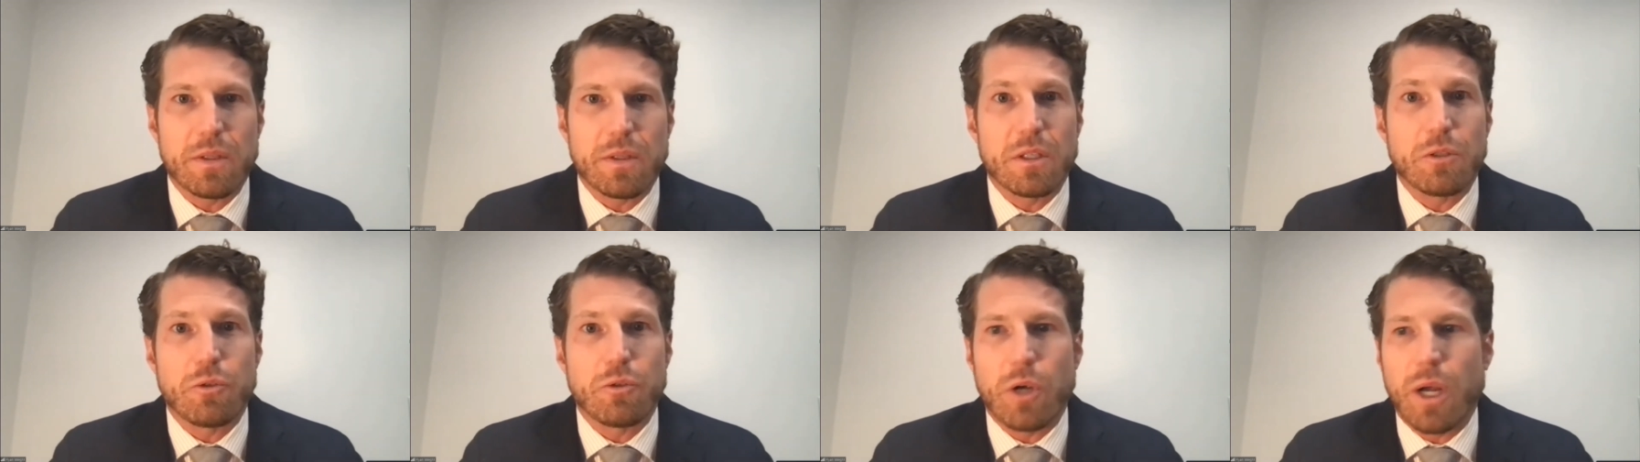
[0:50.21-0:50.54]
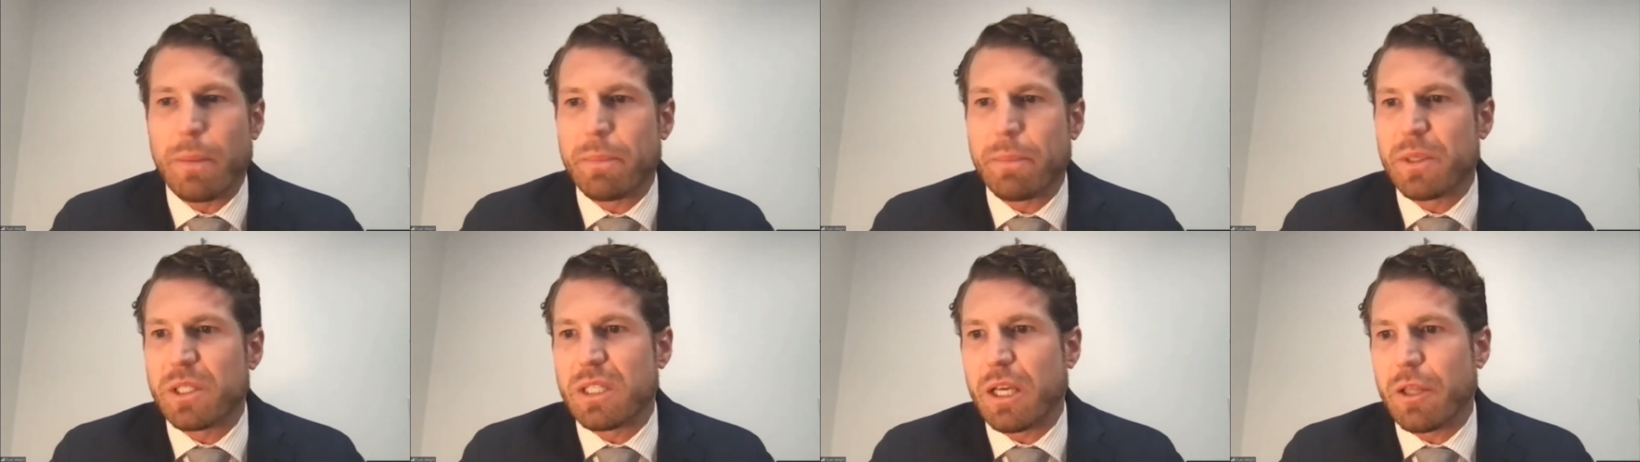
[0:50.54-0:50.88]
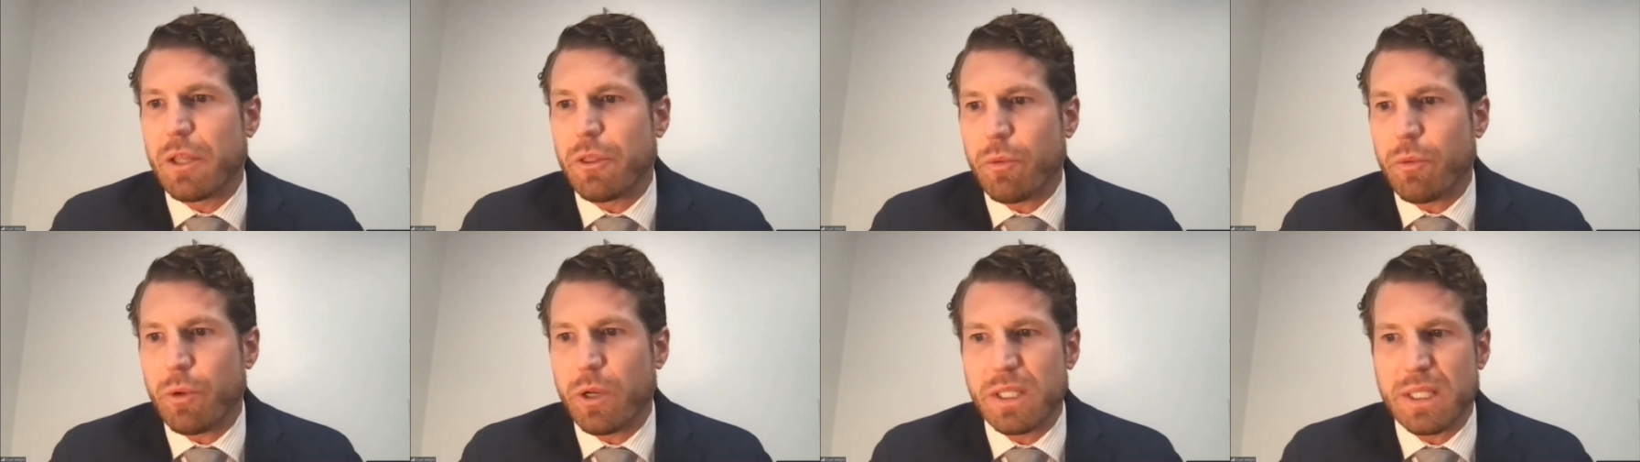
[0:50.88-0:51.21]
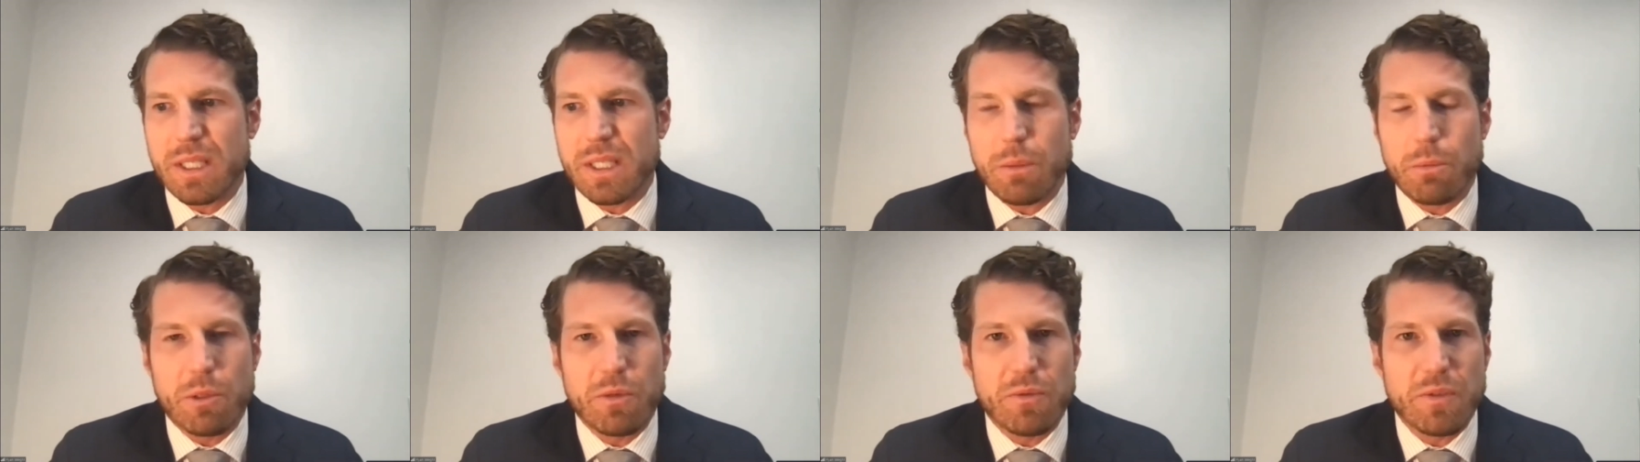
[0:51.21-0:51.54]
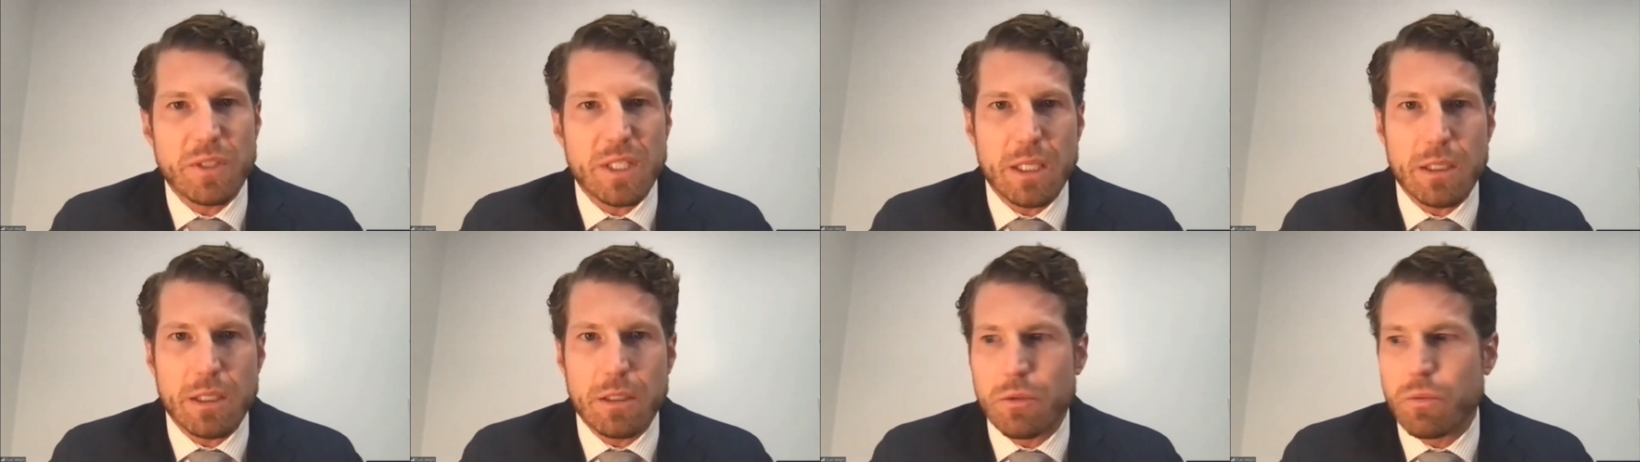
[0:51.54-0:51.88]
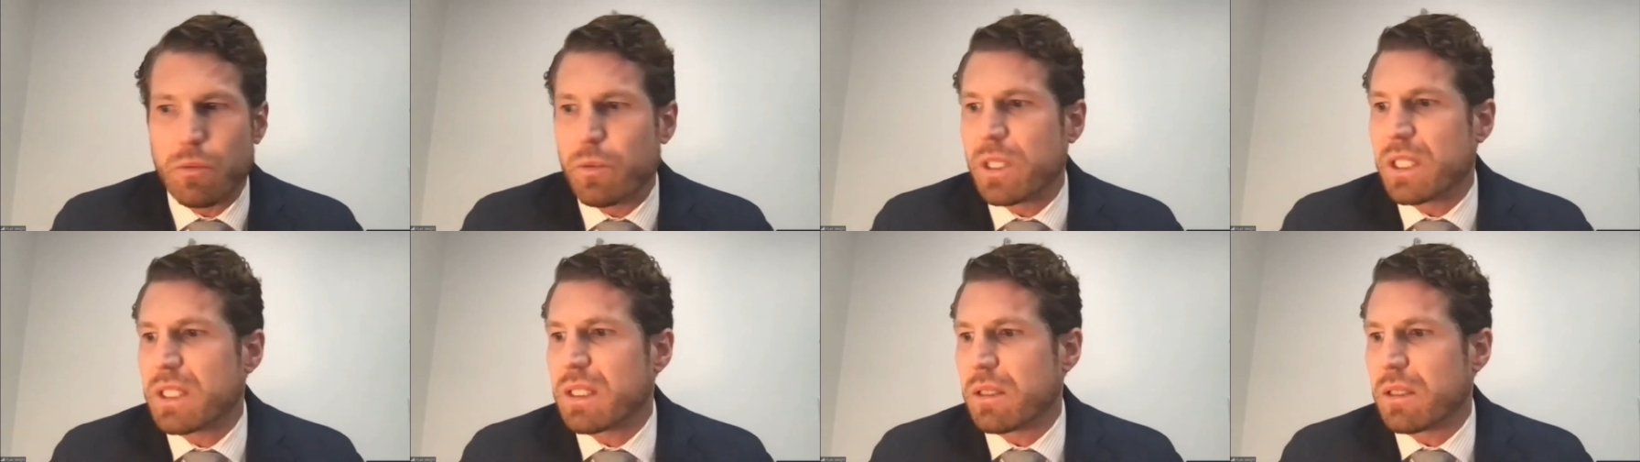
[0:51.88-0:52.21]
the drop in death rates that we've seen in
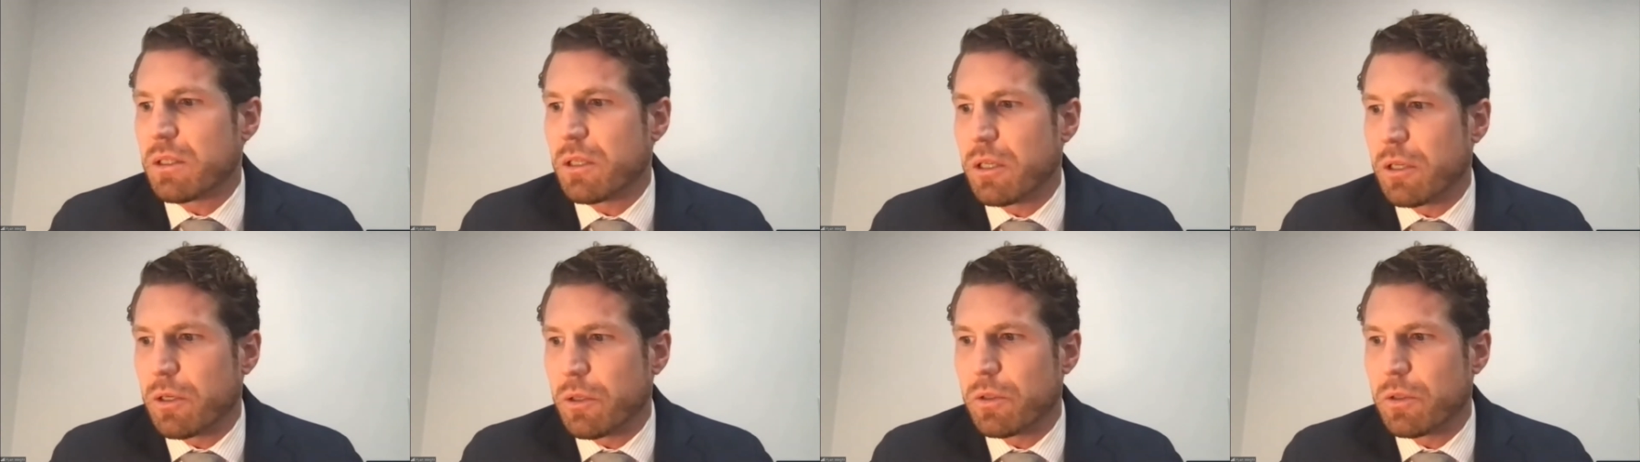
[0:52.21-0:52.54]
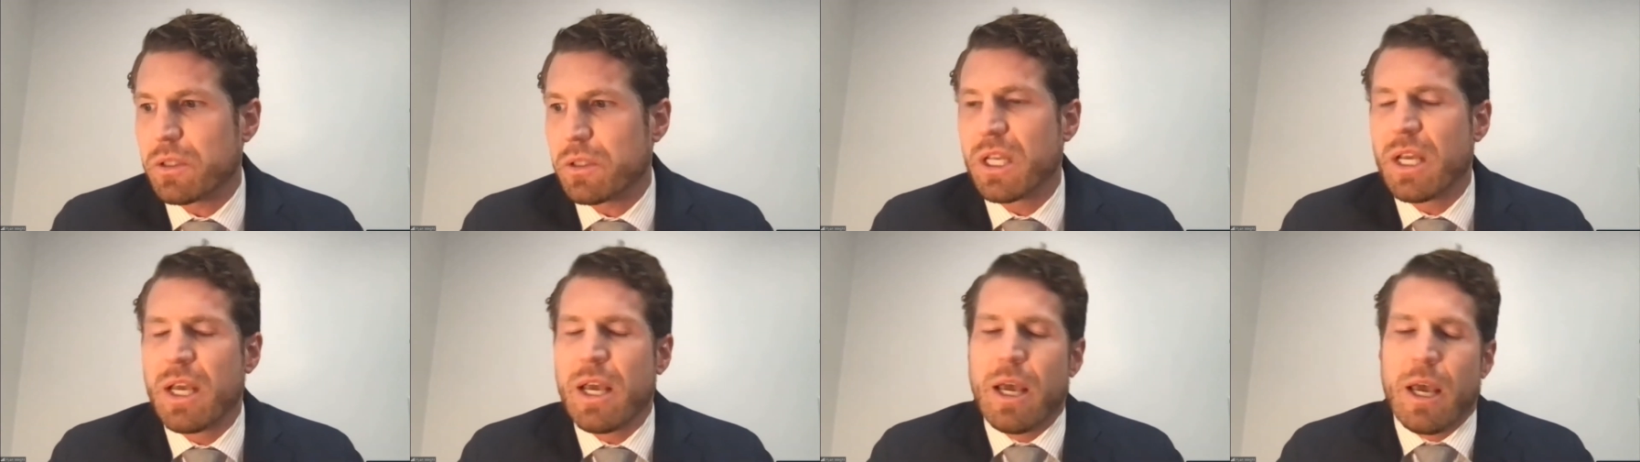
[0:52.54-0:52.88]
recent years.